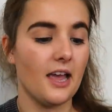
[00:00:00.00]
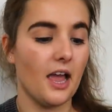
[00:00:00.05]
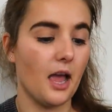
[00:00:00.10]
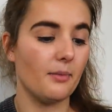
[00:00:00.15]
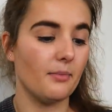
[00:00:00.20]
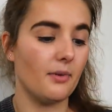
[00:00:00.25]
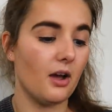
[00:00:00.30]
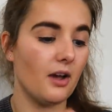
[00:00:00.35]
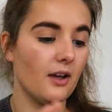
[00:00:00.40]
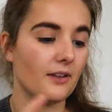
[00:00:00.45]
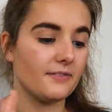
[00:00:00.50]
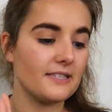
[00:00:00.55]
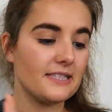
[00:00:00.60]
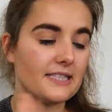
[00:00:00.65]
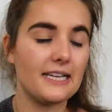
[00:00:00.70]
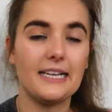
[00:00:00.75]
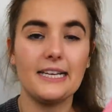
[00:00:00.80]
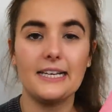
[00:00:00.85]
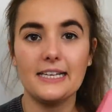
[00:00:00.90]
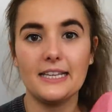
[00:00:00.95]
I've
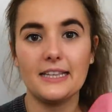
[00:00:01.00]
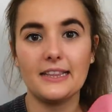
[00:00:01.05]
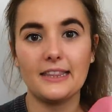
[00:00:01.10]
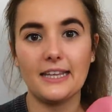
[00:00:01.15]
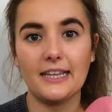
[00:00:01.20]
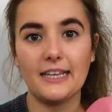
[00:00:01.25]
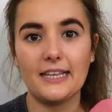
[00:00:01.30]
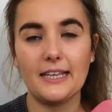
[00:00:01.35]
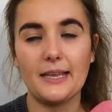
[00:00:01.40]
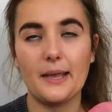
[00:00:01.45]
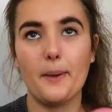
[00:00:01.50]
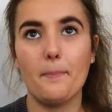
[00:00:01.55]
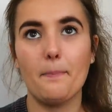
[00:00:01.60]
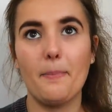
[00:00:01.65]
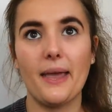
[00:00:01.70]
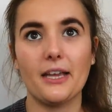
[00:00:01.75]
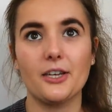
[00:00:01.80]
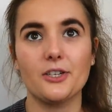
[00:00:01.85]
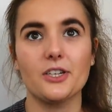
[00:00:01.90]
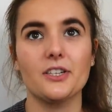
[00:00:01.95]
seen the
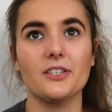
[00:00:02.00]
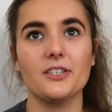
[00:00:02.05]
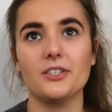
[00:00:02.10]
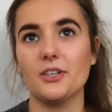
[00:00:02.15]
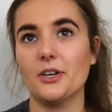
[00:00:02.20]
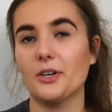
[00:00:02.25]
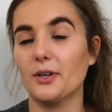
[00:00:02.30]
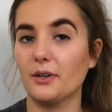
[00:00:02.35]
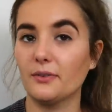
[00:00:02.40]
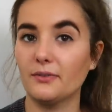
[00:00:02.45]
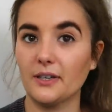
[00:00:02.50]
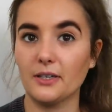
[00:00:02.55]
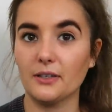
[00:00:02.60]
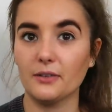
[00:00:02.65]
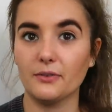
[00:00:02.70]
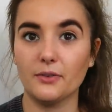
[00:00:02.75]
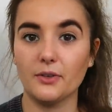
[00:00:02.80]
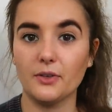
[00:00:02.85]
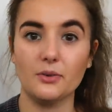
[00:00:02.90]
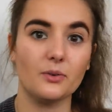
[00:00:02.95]
pictures. I don't know if any
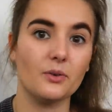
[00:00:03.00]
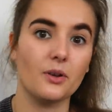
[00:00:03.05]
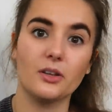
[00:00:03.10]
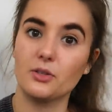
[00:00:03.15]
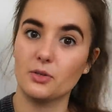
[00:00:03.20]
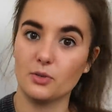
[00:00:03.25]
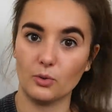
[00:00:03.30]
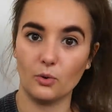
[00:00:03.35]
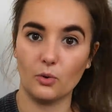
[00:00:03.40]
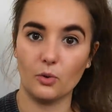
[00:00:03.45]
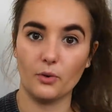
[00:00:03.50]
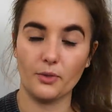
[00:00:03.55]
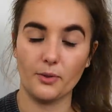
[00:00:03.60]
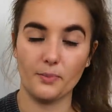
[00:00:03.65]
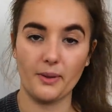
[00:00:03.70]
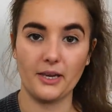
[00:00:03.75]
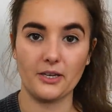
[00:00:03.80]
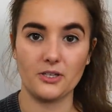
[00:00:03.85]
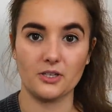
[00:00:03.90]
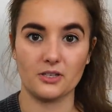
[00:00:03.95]
of you saw the
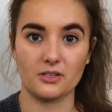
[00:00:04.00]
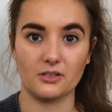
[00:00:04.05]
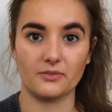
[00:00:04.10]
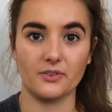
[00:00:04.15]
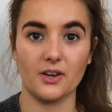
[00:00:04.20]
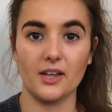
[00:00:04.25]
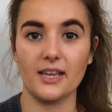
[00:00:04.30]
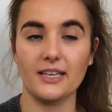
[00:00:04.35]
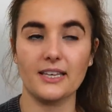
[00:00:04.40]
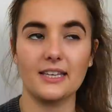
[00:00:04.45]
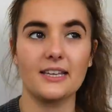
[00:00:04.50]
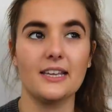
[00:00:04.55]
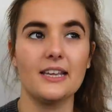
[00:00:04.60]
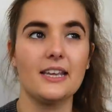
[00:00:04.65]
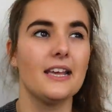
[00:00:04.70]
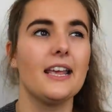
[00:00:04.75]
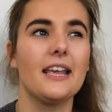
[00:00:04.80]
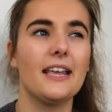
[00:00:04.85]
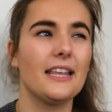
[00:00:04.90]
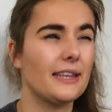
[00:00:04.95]
pictures of like,
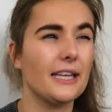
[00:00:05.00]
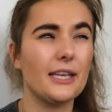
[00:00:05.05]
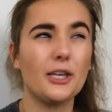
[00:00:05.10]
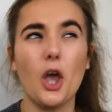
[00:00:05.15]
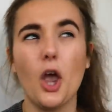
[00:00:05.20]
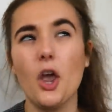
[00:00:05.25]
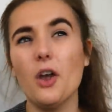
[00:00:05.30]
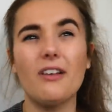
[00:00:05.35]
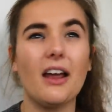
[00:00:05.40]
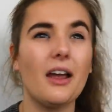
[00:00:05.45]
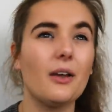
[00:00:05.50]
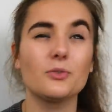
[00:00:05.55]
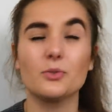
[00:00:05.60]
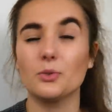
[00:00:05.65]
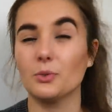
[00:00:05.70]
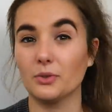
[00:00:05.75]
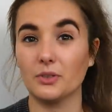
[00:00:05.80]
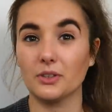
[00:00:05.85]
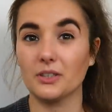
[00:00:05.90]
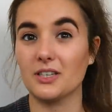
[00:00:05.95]
they go around
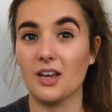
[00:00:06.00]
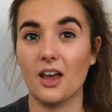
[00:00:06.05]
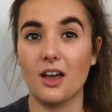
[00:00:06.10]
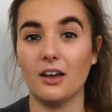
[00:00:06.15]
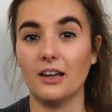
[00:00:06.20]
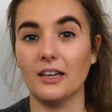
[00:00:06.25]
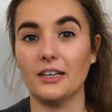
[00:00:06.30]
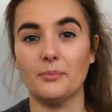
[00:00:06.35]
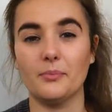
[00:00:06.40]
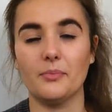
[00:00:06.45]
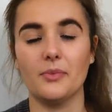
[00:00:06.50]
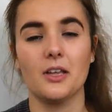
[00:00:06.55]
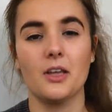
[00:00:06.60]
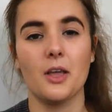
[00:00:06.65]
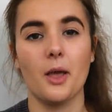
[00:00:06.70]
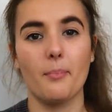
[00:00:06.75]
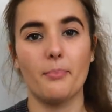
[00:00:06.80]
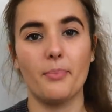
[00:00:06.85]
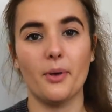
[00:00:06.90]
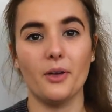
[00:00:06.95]
all the time,
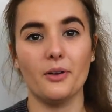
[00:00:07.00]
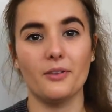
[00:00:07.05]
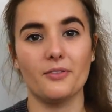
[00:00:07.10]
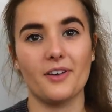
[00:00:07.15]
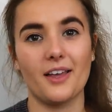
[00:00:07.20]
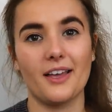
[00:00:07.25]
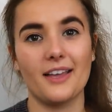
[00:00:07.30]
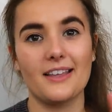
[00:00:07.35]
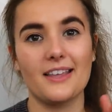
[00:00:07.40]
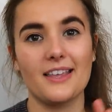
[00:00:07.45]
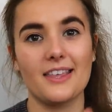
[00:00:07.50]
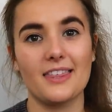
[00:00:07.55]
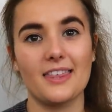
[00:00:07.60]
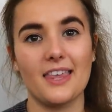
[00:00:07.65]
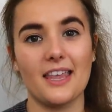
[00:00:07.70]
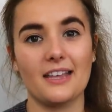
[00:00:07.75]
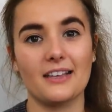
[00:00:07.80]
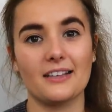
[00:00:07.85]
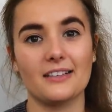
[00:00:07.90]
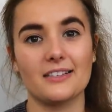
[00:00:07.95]
but of like
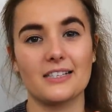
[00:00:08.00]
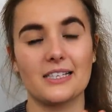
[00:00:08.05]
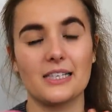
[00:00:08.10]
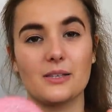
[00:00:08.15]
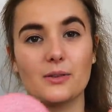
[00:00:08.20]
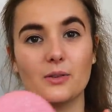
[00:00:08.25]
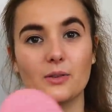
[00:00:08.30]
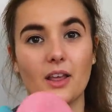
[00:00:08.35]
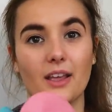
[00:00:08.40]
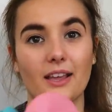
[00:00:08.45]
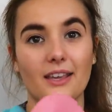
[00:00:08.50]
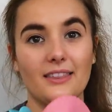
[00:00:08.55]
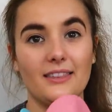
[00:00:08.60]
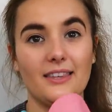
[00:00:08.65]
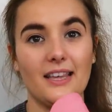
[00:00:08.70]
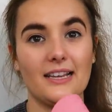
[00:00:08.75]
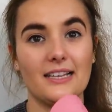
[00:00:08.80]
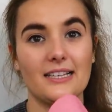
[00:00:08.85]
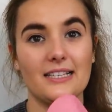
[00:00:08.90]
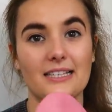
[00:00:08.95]
things like
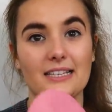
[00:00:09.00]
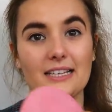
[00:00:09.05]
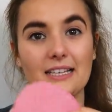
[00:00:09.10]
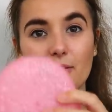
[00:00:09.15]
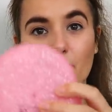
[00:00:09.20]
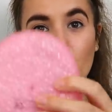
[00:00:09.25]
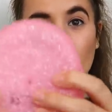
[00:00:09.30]
this